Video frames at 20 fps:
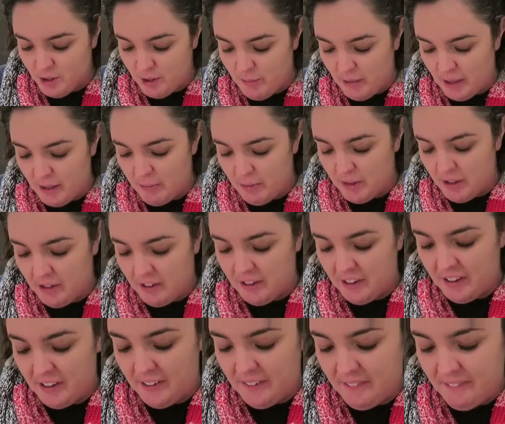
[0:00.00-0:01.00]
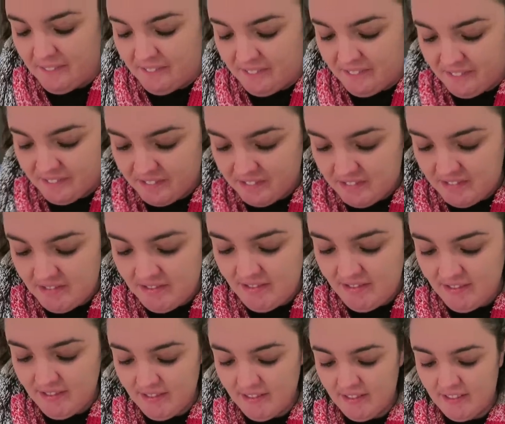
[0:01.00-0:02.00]
sure about the banana.
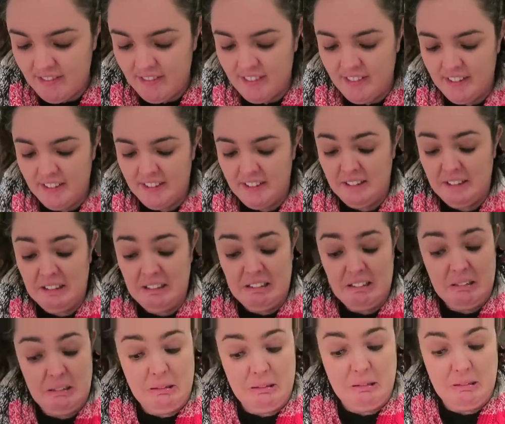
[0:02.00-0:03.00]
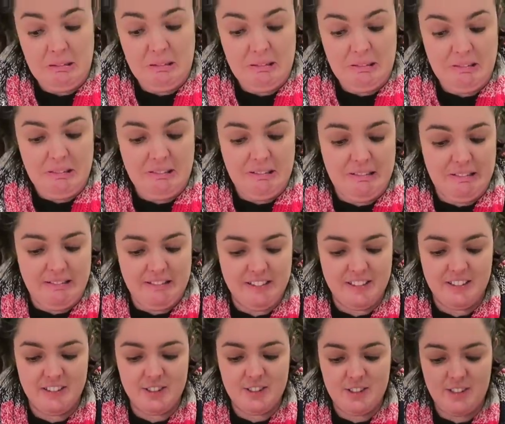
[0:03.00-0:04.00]
It's a bit too banana not it?
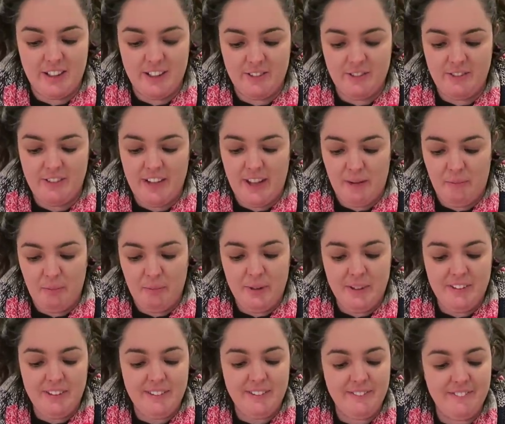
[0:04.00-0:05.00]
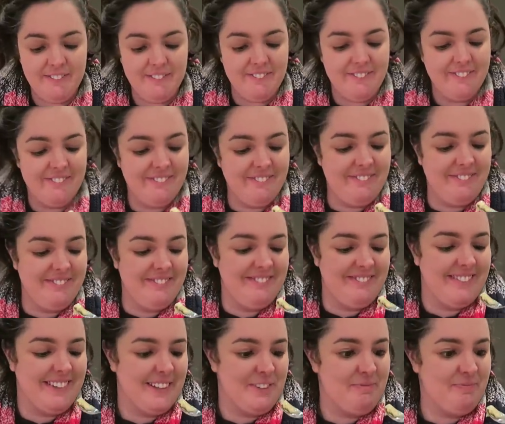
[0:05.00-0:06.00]
Looks like phlegm.
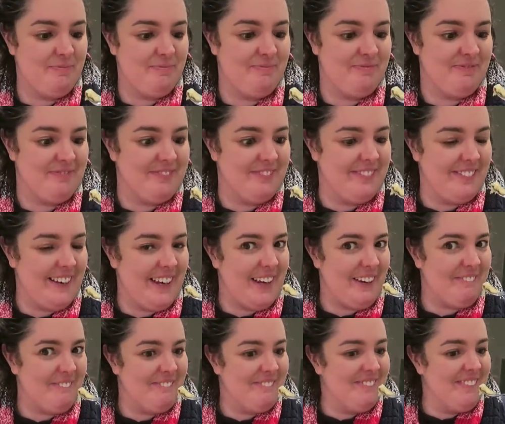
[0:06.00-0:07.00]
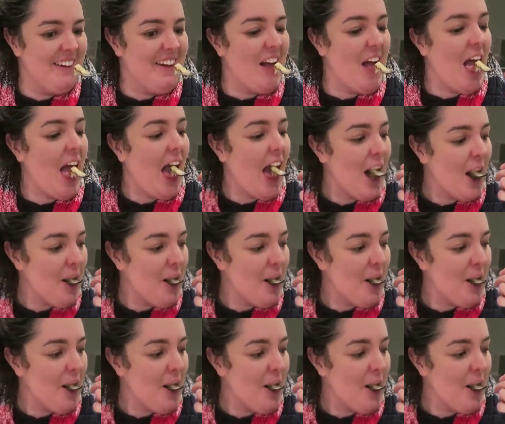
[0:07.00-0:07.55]
phlegm.